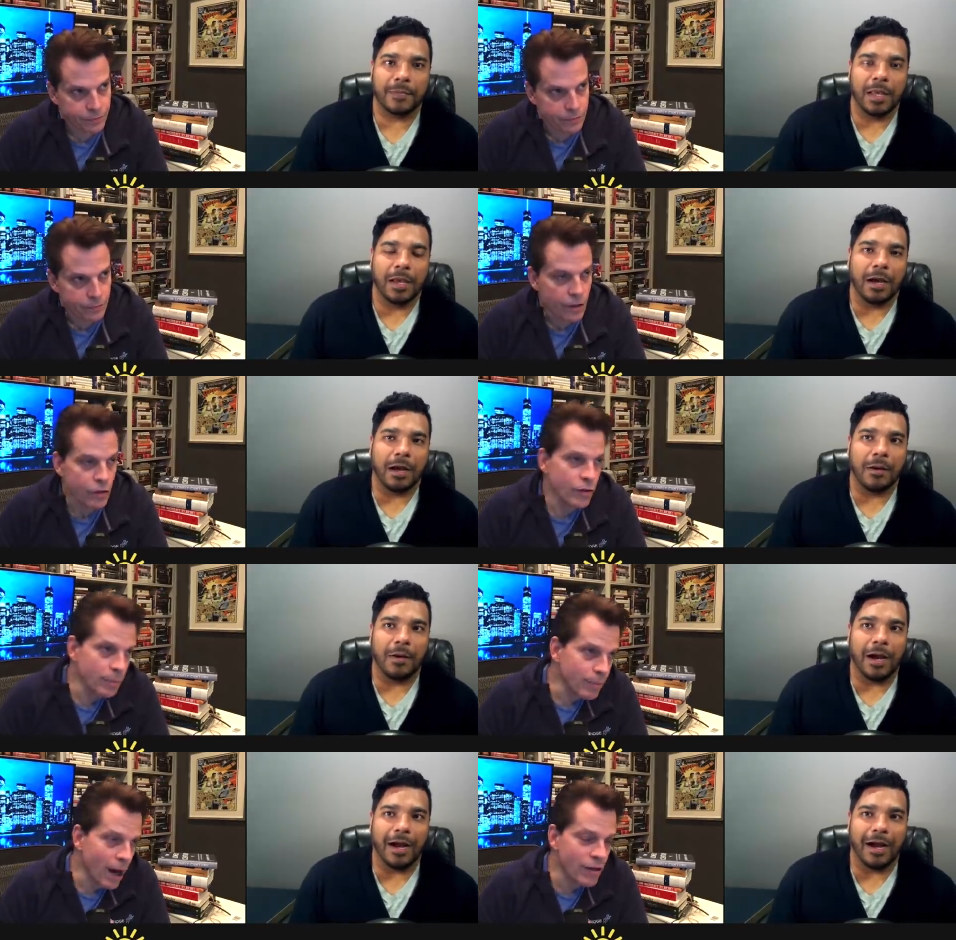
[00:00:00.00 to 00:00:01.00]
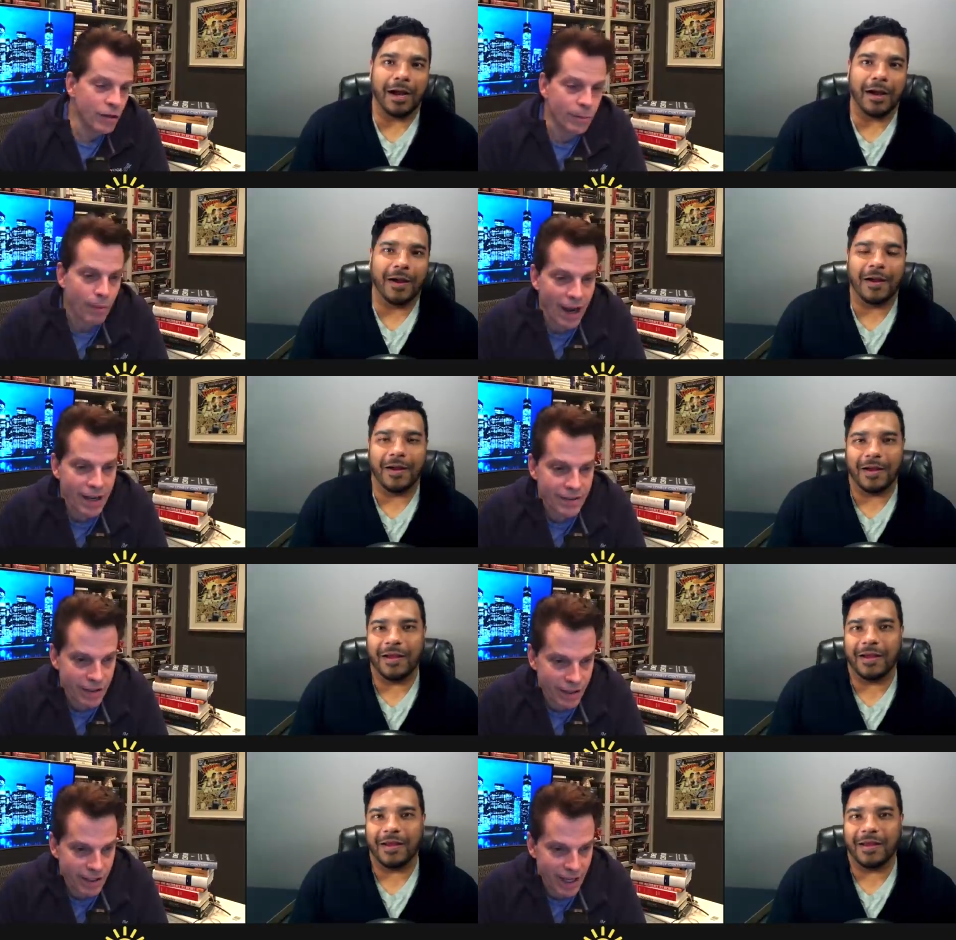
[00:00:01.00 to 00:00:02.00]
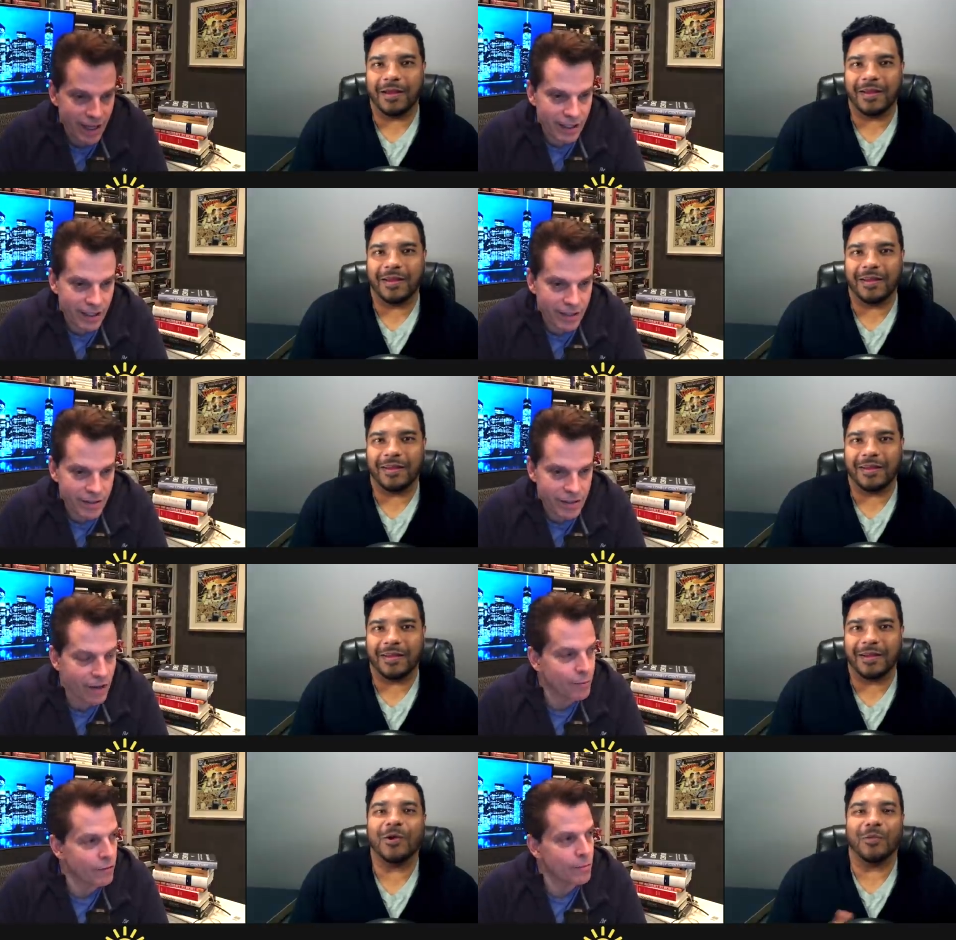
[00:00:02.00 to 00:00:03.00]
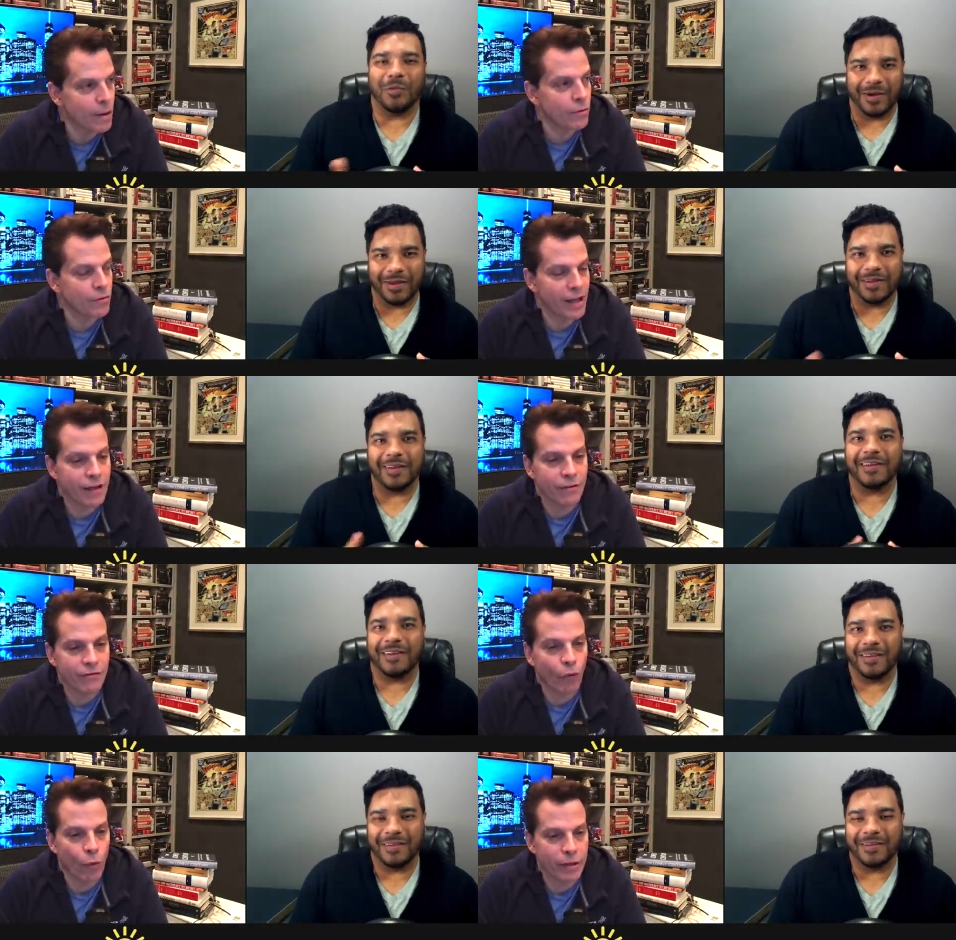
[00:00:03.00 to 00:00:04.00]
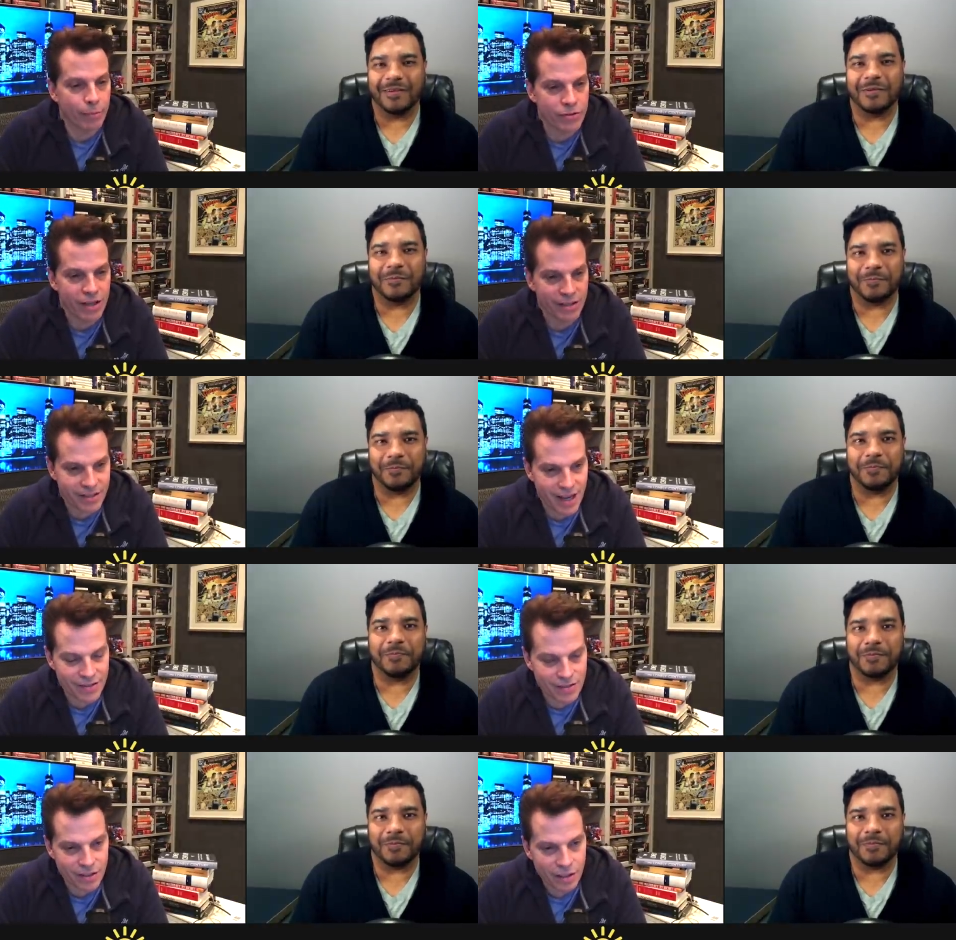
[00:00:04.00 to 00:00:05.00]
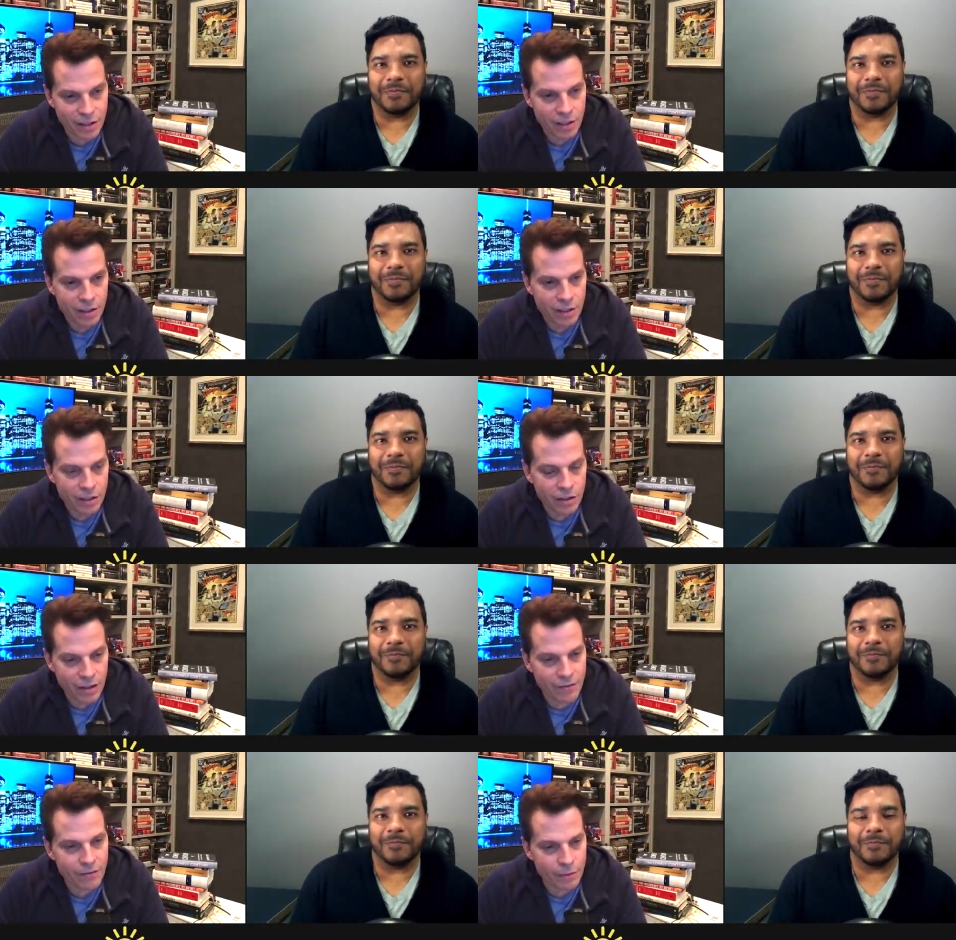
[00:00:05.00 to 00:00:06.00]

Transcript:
Speaker 1: Uh, you, can buy, you can buy into the Canadian E T F, but remember, right. they have a forty percent test. You know, they have to be